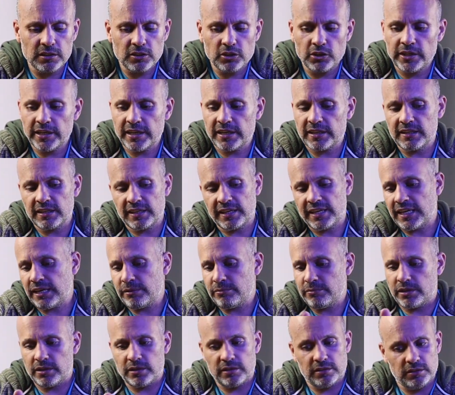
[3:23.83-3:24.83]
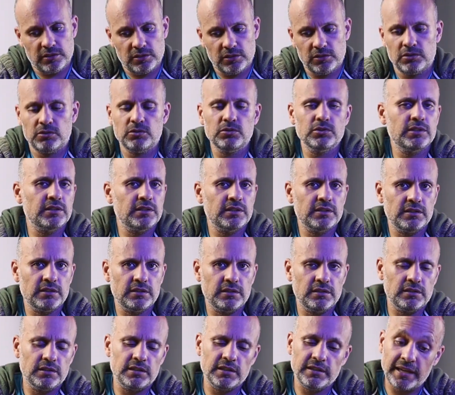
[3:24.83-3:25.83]
connect the camera to
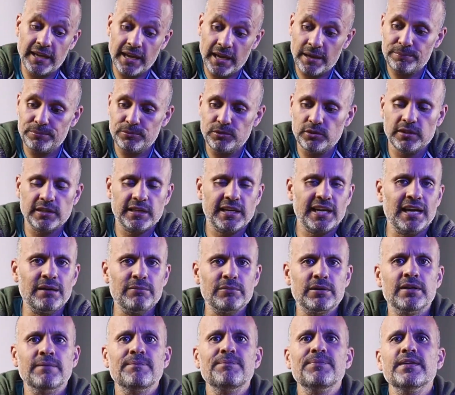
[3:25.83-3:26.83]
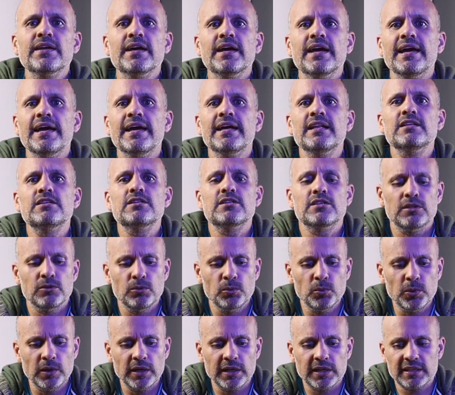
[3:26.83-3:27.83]
the app to the camera and
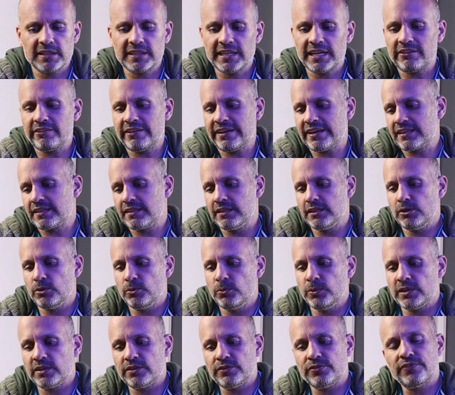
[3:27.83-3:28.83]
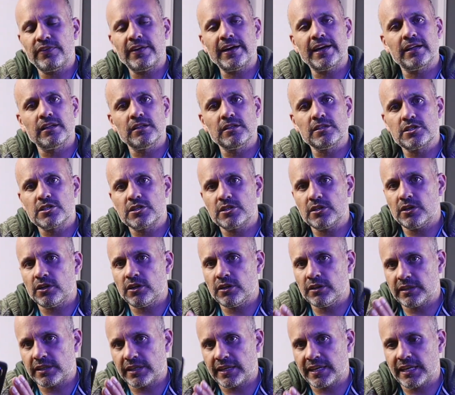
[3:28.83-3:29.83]
work directly with the files
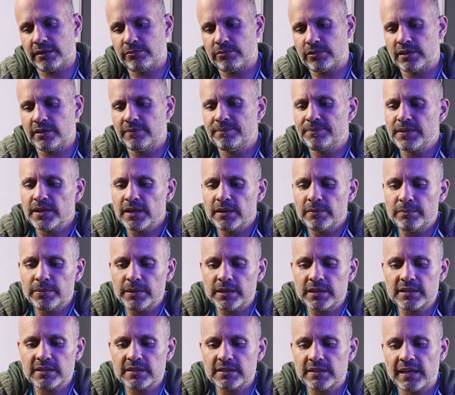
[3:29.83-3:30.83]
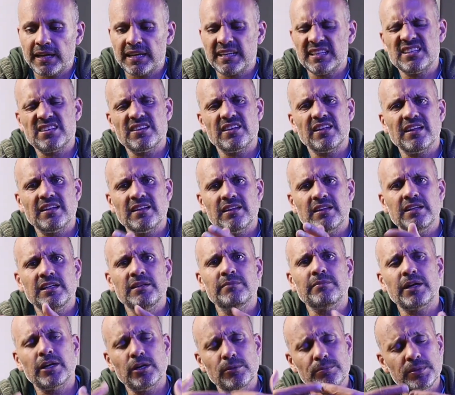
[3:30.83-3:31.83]
on the camera, but
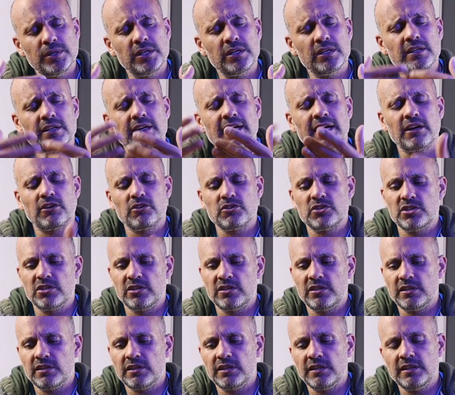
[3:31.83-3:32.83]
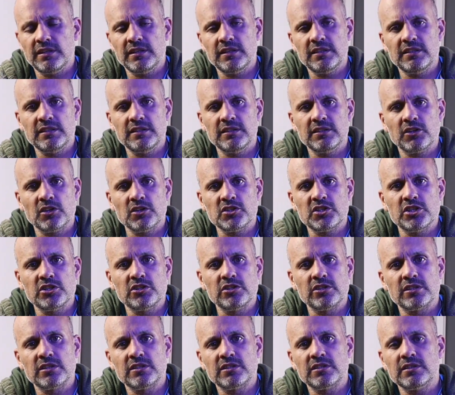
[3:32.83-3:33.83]
in my opinion, I
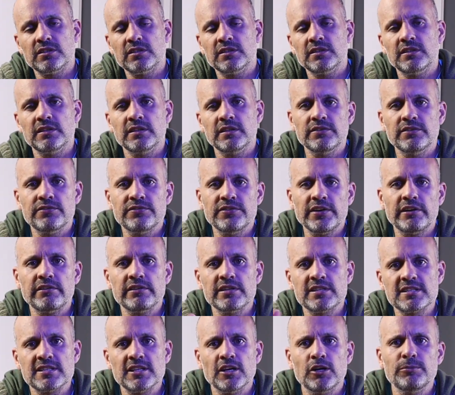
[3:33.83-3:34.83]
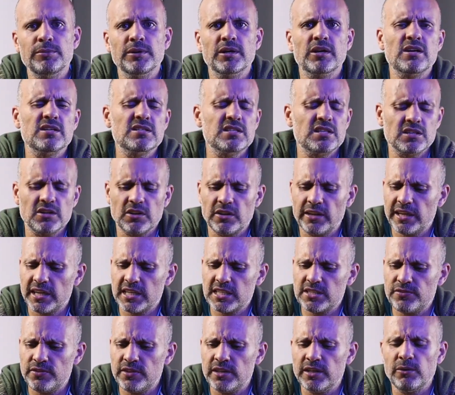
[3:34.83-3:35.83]
consider it very slow, because it
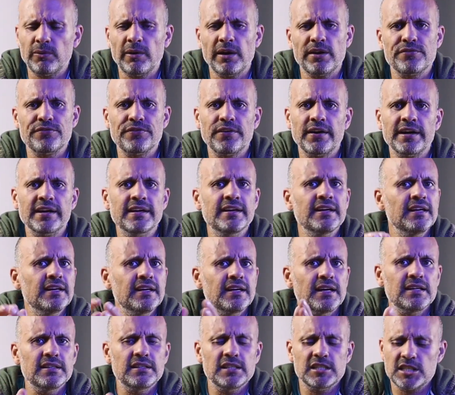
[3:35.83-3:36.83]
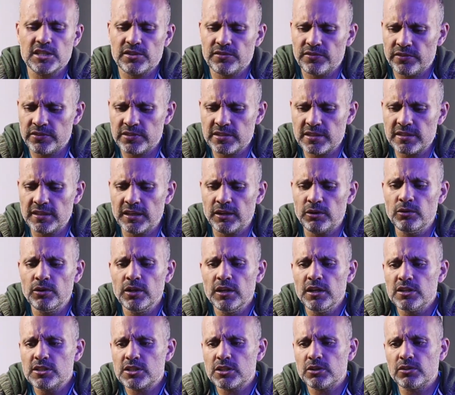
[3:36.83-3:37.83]
connects via Wi-Fi and it's slow.
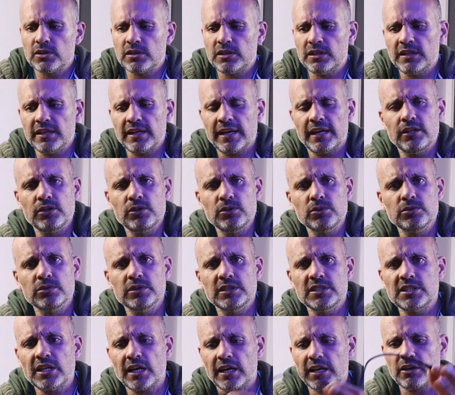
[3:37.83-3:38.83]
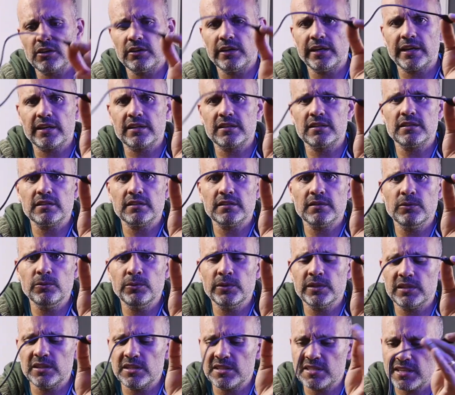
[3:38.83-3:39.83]
So the thing I do is I connect
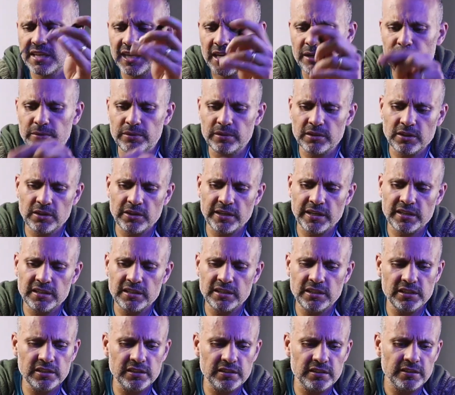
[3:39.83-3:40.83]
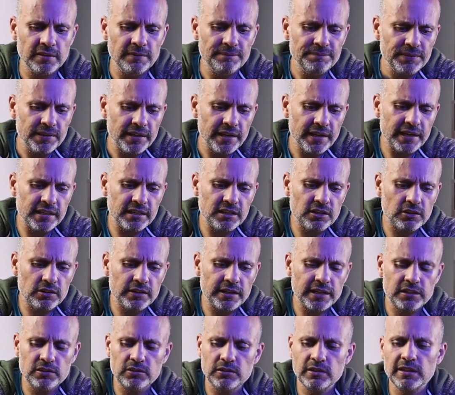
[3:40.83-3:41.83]
with this cable, connect here and
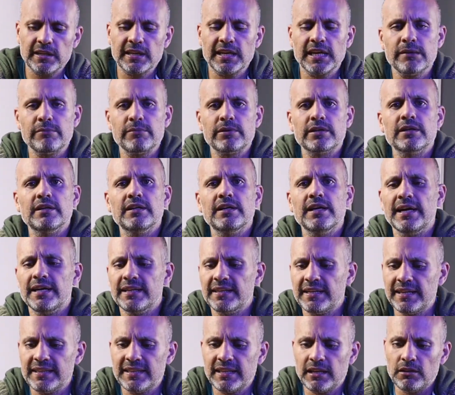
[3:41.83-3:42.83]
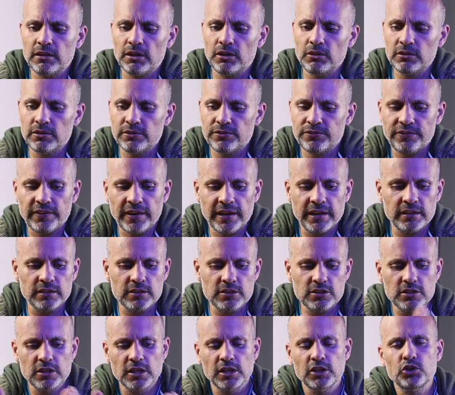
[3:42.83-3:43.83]
connect to the camera, and I download the
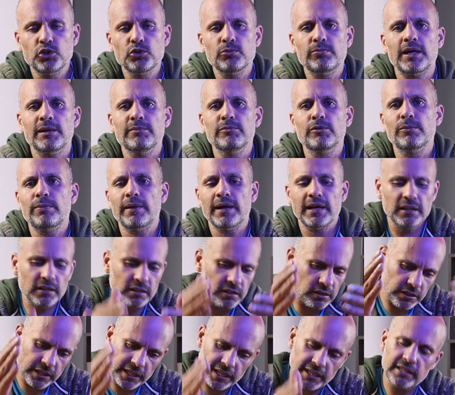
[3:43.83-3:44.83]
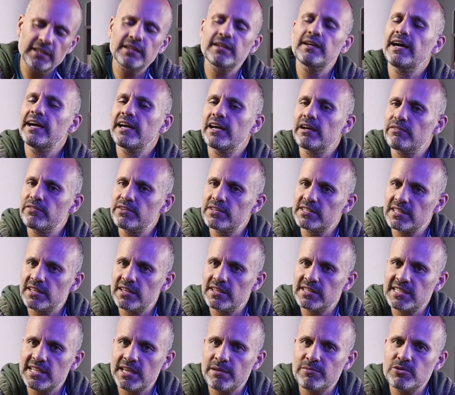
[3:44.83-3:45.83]
files to my mobile. Okay, I have a
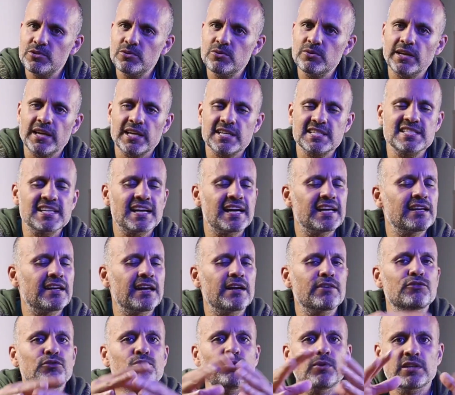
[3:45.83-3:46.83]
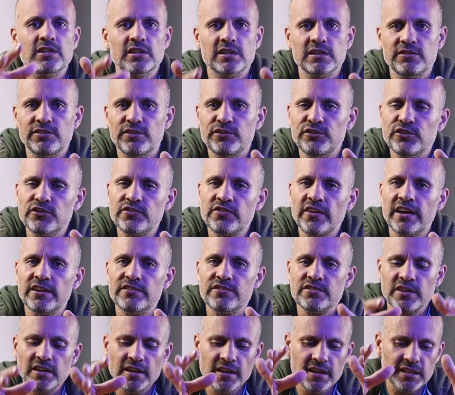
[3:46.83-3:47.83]
Samsung S9, I have
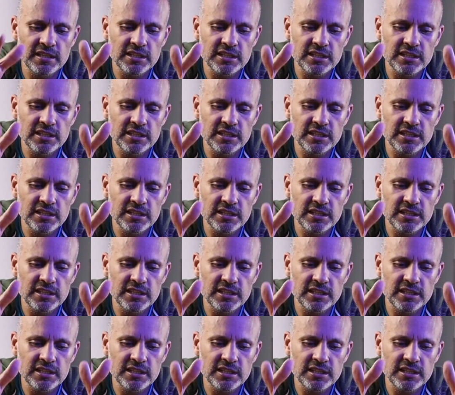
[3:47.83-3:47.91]
255